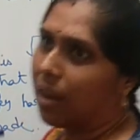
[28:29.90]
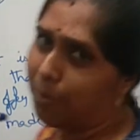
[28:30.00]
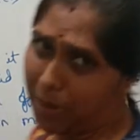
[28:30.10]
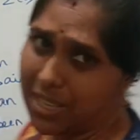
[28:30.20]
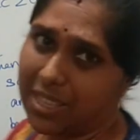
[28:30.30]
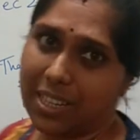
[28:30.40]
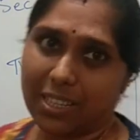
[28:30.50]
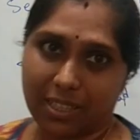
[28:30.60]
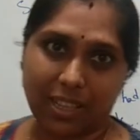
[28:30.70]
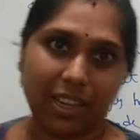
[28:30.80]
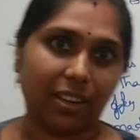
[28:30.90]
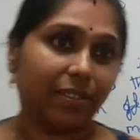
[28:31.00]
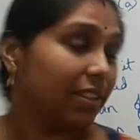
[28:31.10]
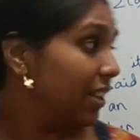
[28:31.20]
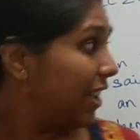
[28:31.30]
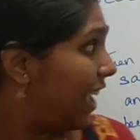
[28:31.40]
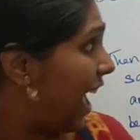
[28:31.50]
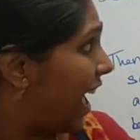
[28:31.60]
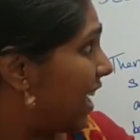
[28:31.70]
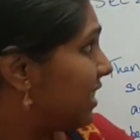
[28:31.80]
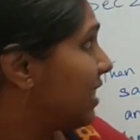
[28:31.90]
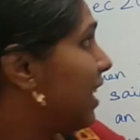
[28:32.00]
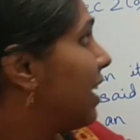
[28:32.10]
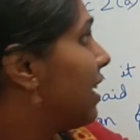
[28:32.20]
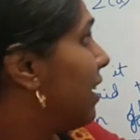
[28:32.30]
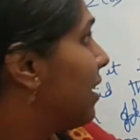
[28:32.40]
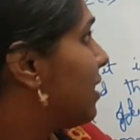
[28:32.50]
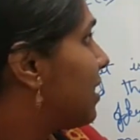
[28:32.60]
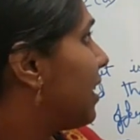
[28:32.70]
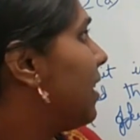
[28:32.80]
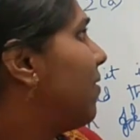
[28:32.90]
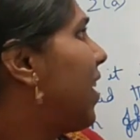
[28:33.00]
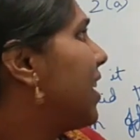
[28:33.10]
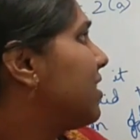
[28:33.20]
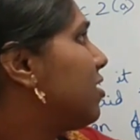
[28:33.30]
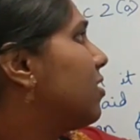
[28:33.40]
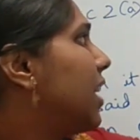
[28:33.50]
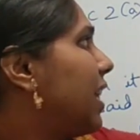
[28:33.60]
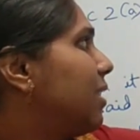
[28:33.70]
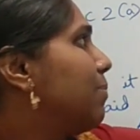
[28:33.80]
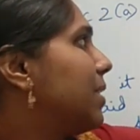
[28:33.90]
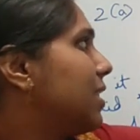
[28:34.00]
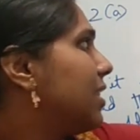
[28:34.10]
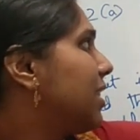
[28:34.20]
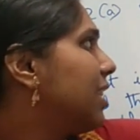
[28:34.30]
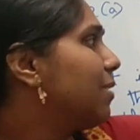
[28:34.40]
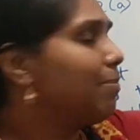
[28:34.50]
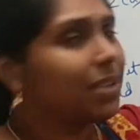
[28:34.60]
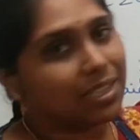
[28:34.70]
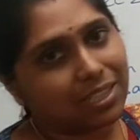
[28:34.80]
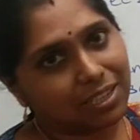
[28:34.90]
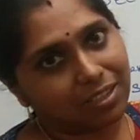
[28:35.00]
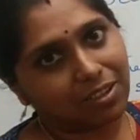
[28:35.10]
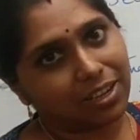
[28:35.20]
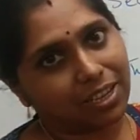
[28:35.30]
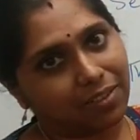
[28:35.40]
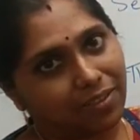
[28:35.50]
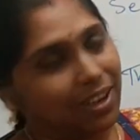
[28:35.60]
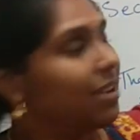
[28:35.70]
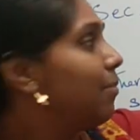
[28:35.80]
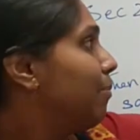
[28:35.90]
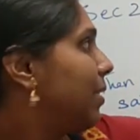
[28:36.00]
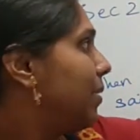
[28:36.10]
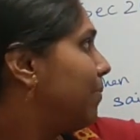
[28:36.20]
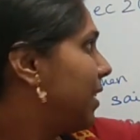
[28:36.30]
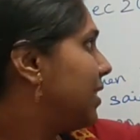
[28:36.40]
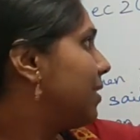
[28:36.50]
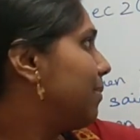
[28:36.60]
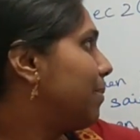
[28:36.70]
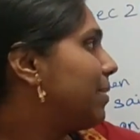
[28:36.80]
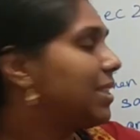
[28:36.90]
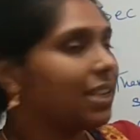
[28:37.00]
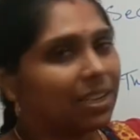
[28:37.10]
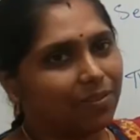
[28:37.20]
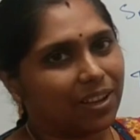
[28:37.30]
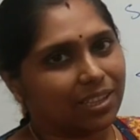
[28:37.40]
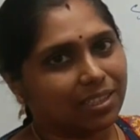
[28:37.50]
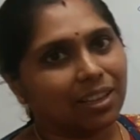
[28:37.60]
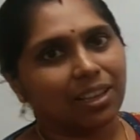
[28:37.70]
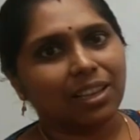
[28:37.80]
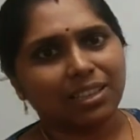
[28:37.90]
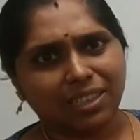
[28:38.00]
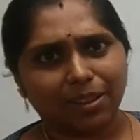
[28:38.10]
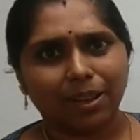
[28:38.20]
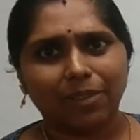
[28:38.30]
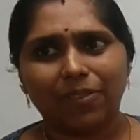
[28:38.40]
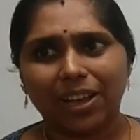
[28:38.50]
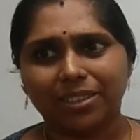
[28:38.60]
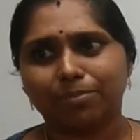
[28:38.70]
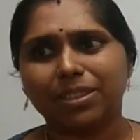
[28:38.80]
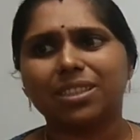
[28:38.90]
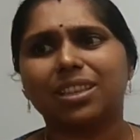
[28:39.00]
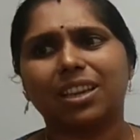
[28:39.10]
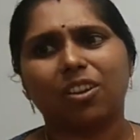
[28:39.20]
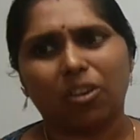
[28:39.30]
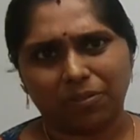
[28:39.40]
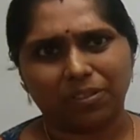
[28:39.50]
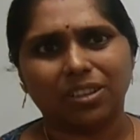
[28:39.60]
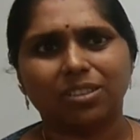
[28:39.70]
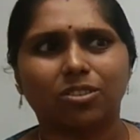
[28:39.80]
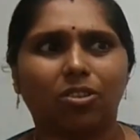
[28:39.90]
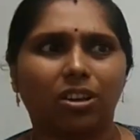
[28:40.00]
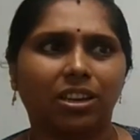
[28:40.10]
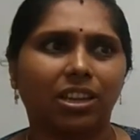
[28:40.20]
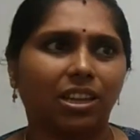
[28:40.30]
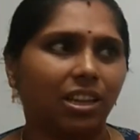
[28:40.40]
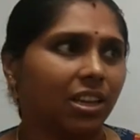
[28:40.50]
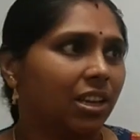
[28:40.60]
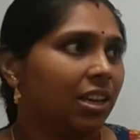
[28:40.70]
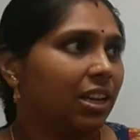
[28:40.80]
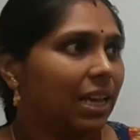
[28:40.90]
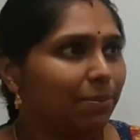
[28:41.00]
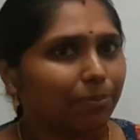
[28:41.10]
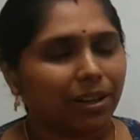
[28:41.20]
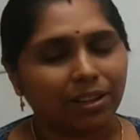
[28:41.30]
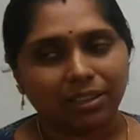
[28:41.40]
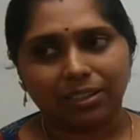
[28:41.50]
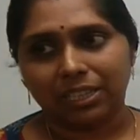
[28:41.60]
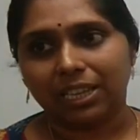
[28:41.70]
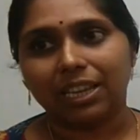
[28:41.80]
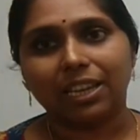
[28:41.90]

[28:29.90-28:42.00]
a person is there, he has signifies to another person. Here person is not given, but please remember signifies. Signifies means he offers or he in a